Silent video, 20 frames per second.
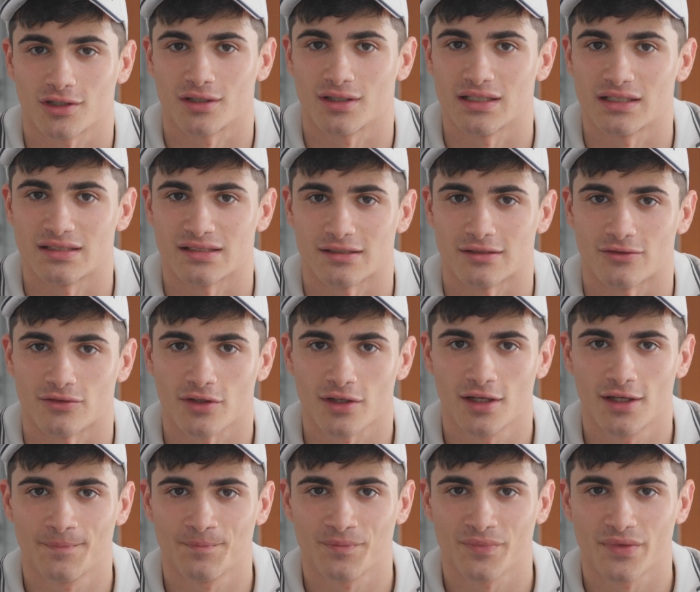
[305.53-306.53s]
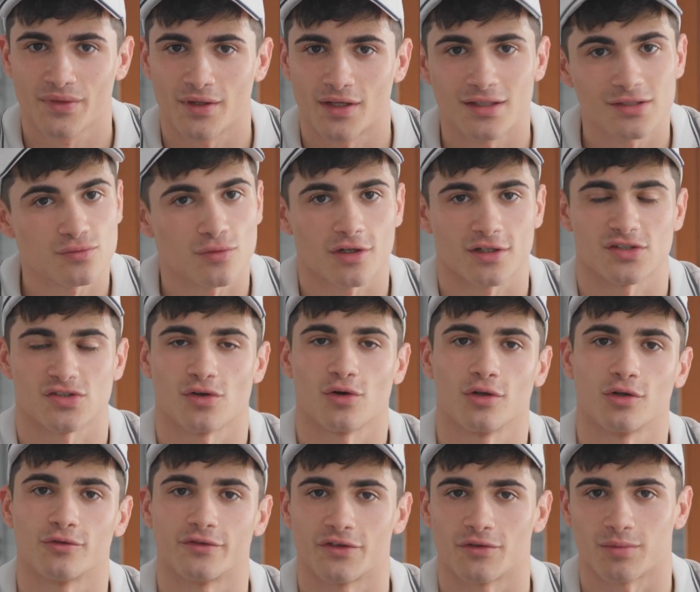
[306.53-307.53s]
cohesive. His work is
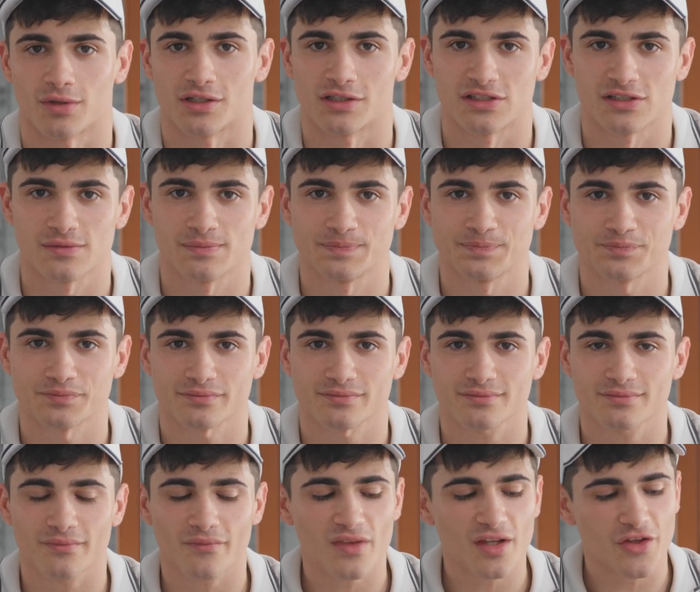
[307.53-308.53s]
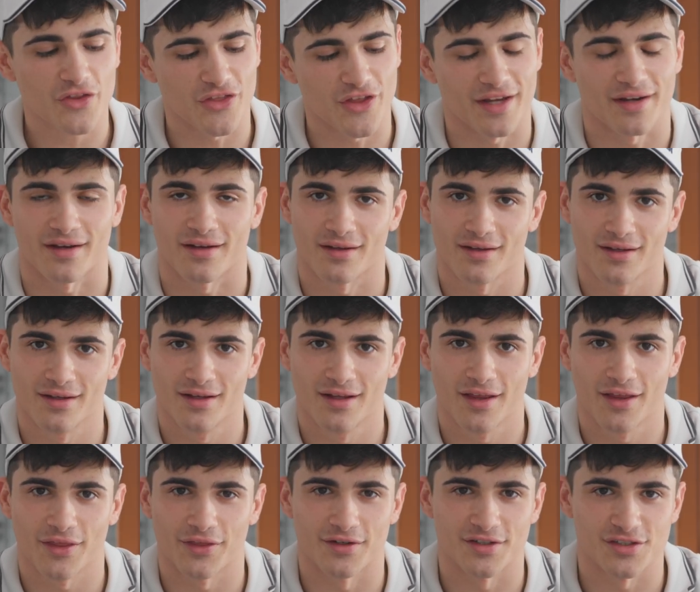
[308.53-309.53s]
all over the place. Then
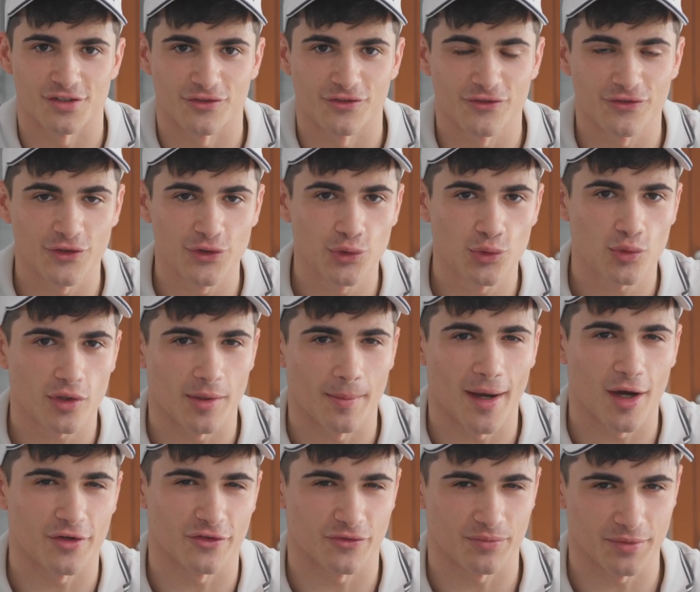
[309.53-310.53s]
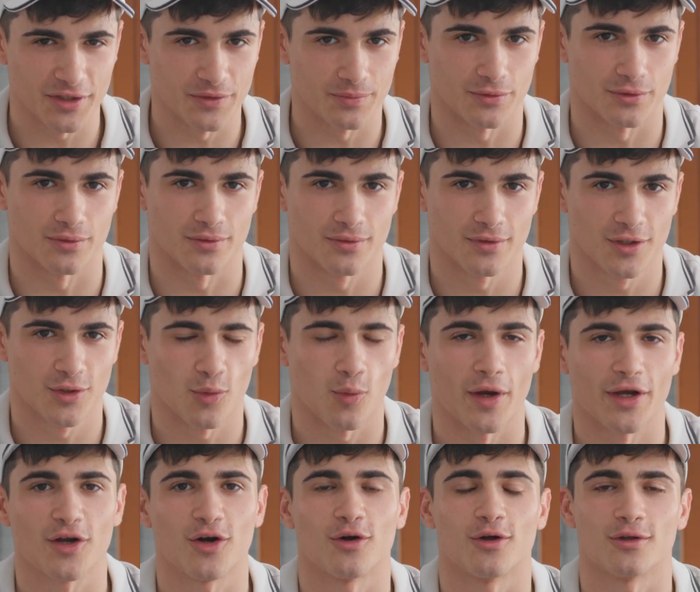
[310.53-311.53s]
there's a few amount of people
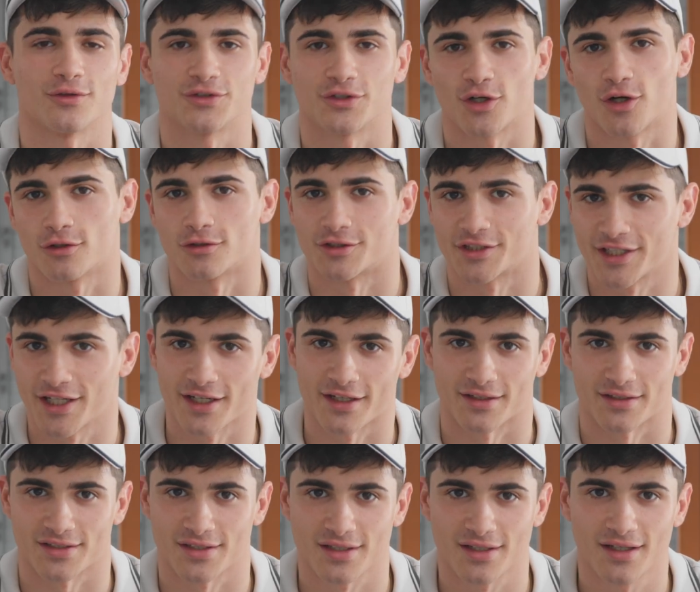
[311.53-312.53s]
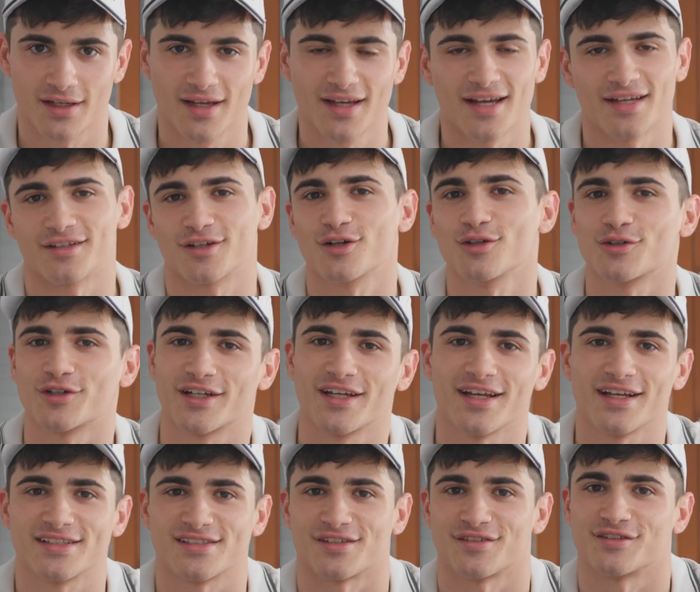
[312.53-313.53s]
who I call the color kings. And the color
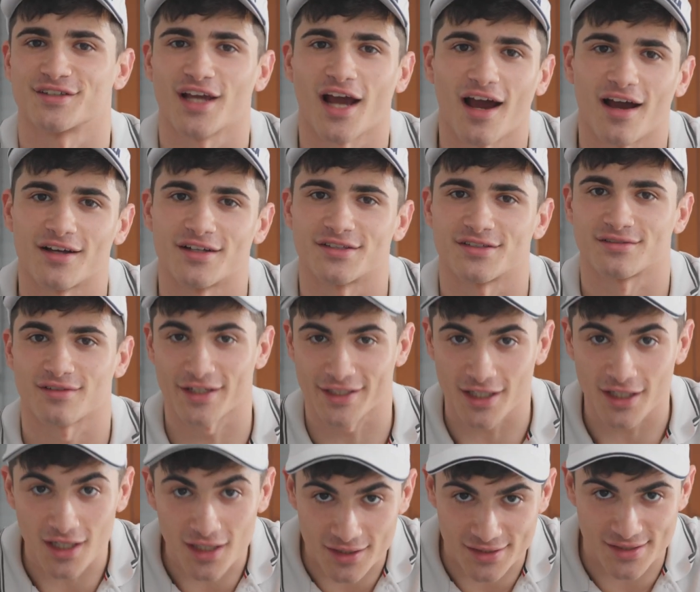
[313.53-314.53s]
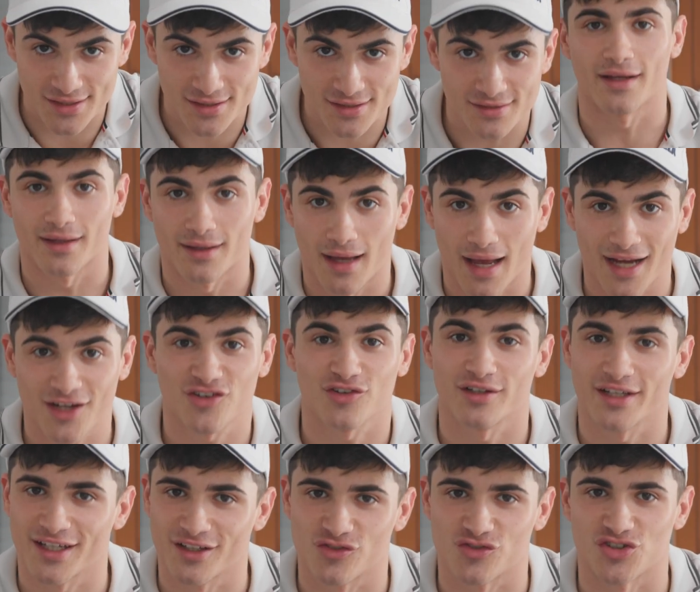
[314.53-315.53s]
kings are the guys like us
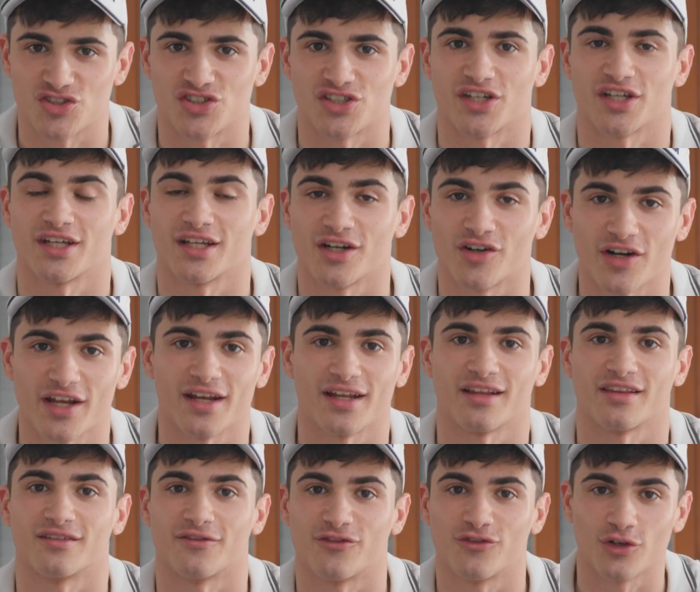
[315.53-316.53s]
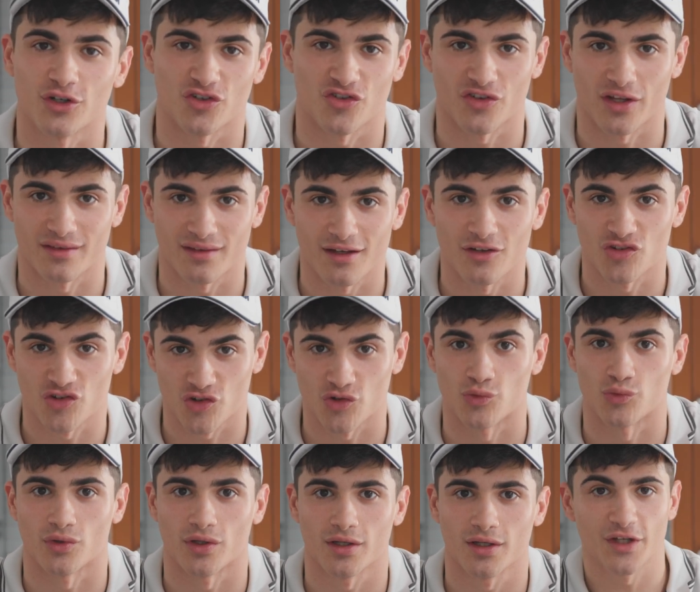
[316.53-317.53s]
actually interested in grading the footage that they
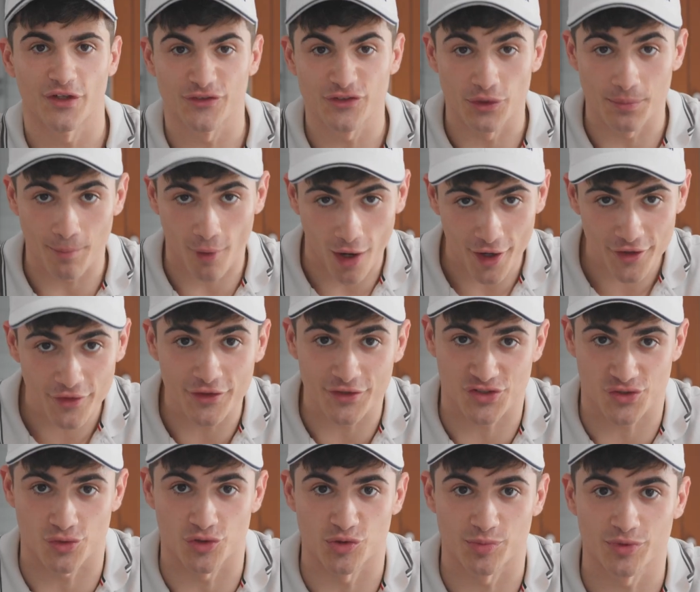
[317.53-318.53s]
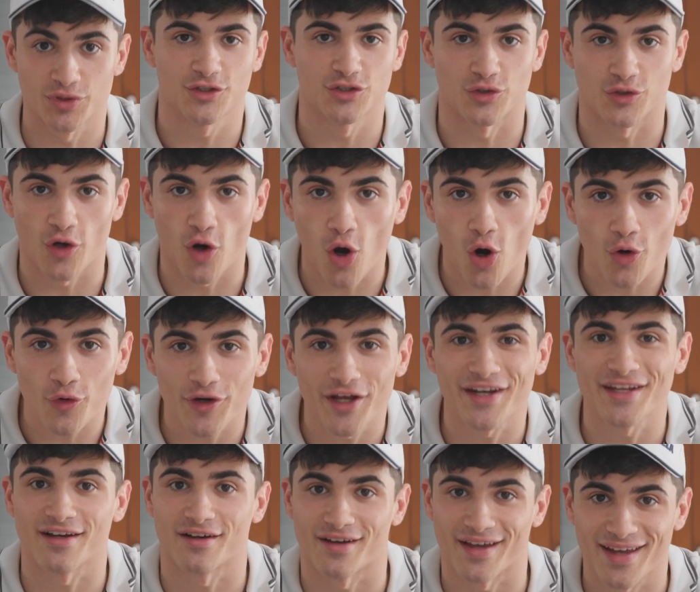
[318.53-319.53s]
shoot. If you're part of this group, you're
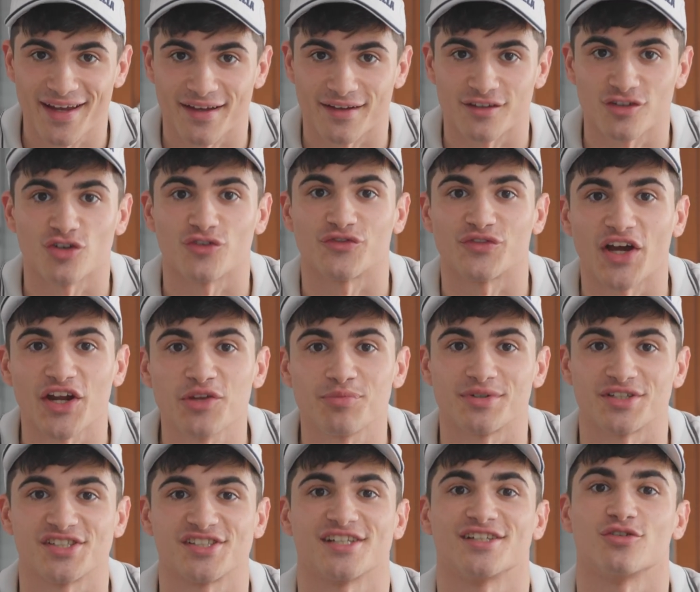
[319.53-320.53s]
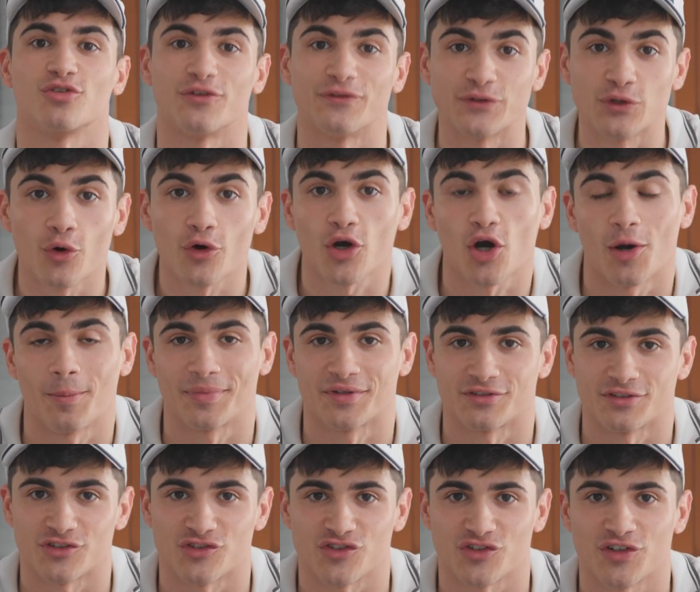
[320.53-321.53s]
already ahead of 90% of your
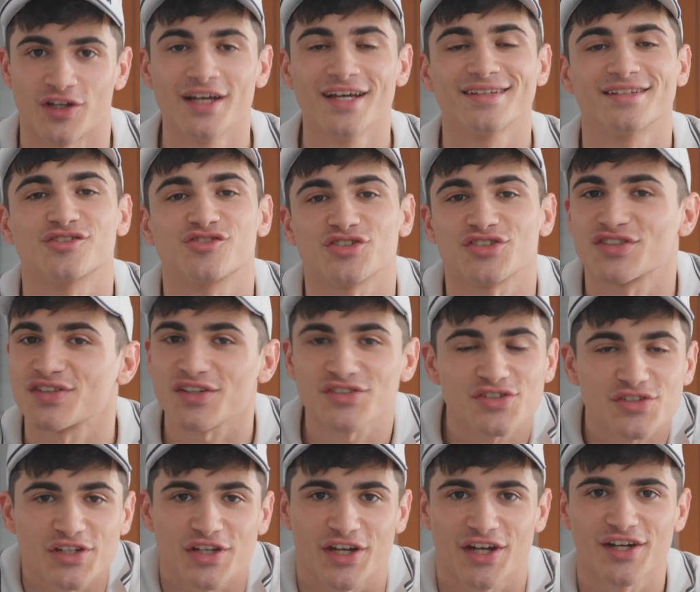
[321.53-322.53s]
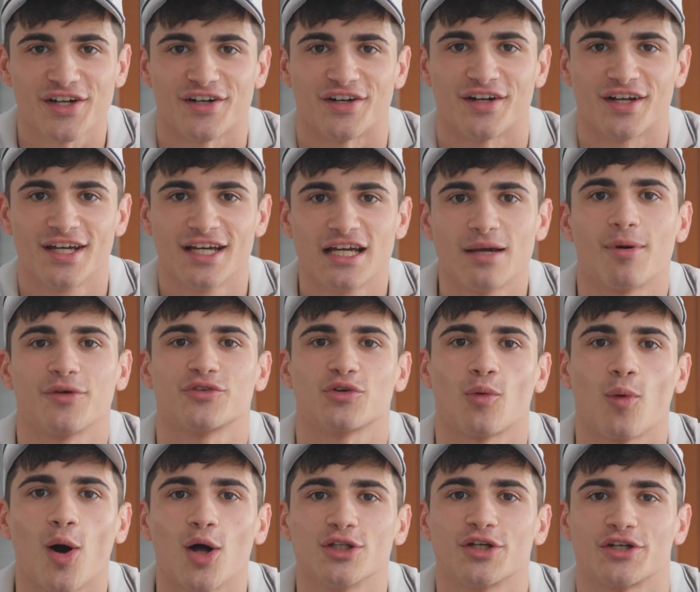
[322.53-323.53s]
competition that just doesn't care about the
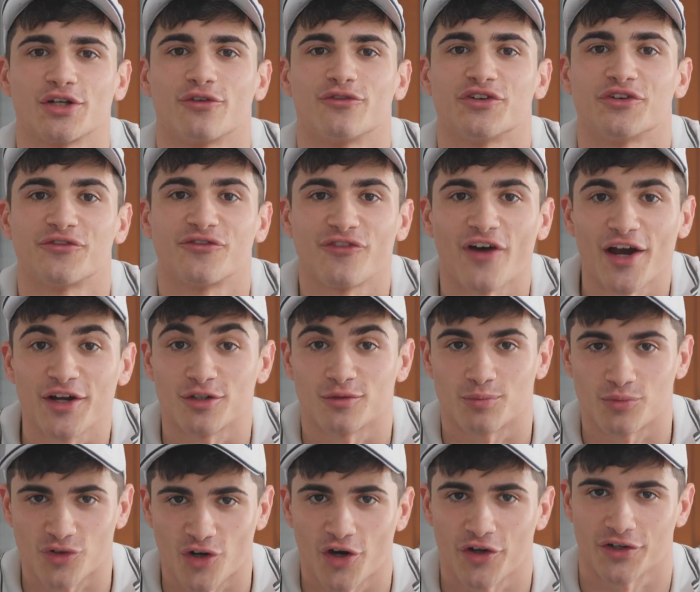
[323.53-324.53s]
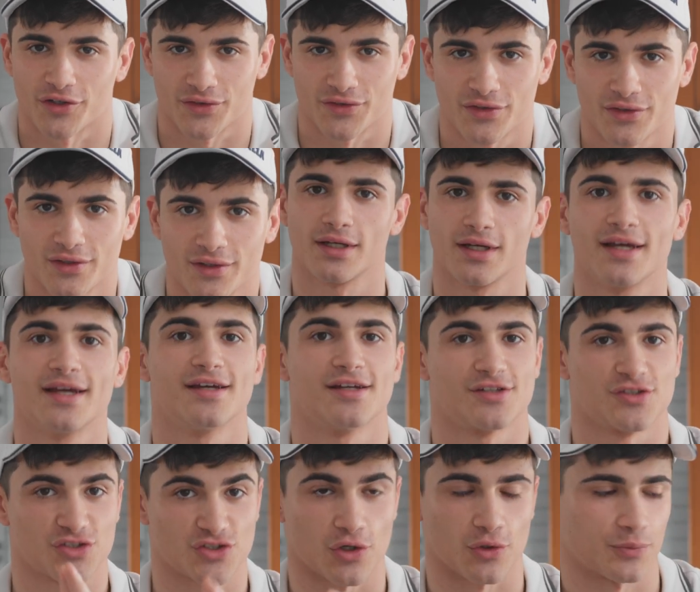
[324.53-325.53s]
quality of their final product.
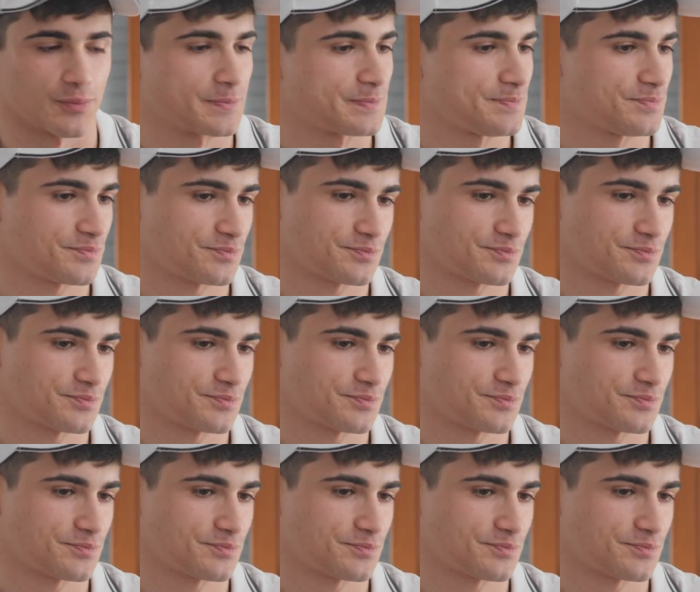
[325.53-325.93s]
So